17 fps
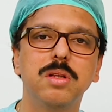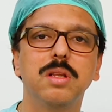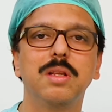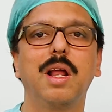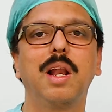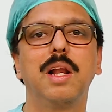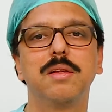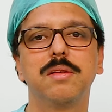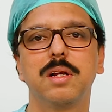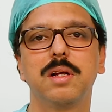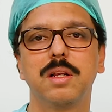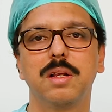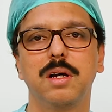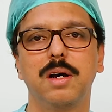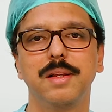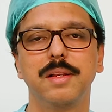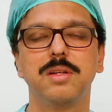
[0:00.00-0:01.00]
the lesser
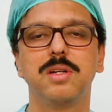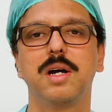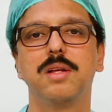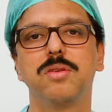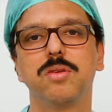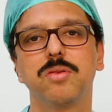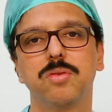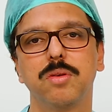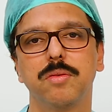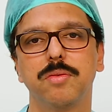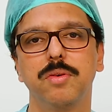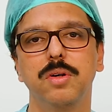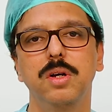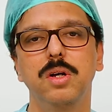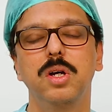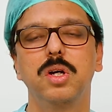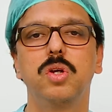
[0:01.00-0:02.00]
are the chances of
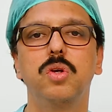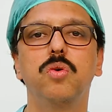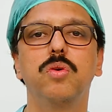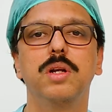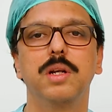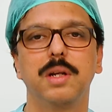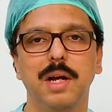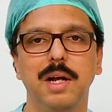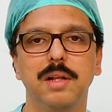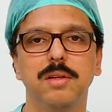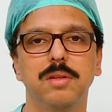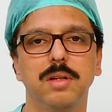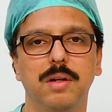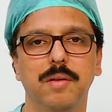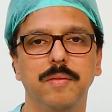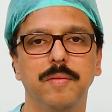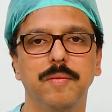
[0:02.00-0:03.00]
cure in cancer